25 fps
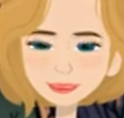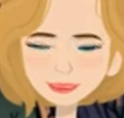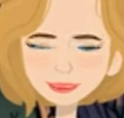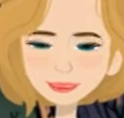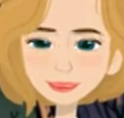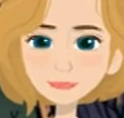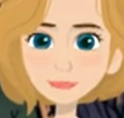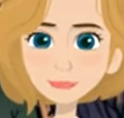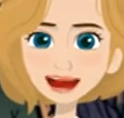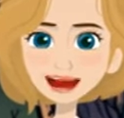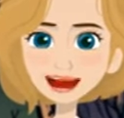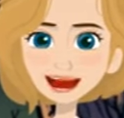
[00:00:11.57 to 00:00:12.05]

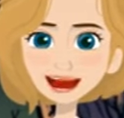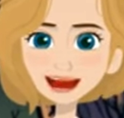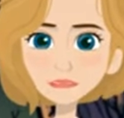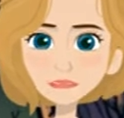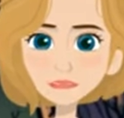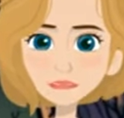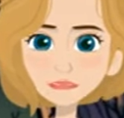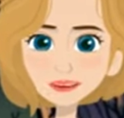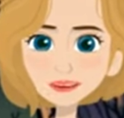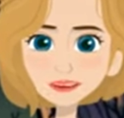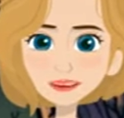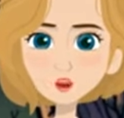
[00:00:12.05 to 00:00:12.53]
This
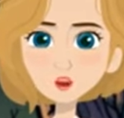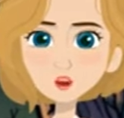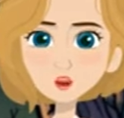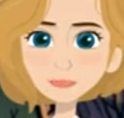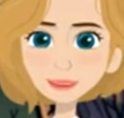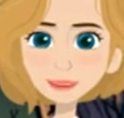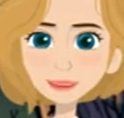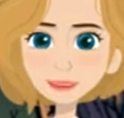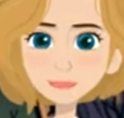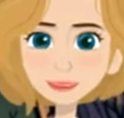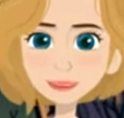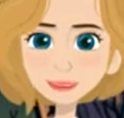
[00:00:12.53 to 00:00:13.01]
little
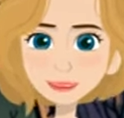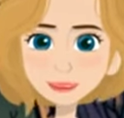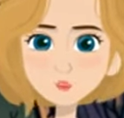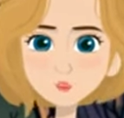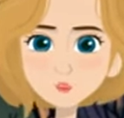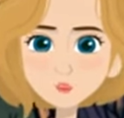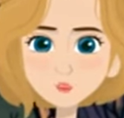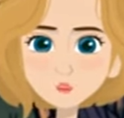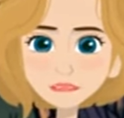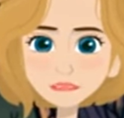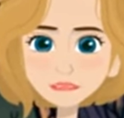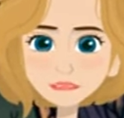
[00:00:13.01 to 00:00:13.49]
dog is
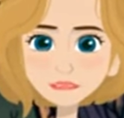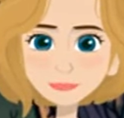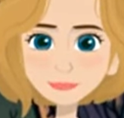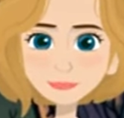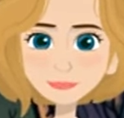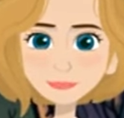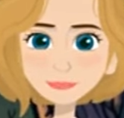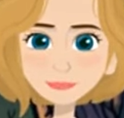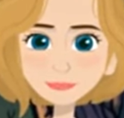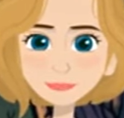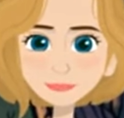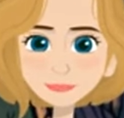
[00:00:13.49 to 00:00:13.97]
mine.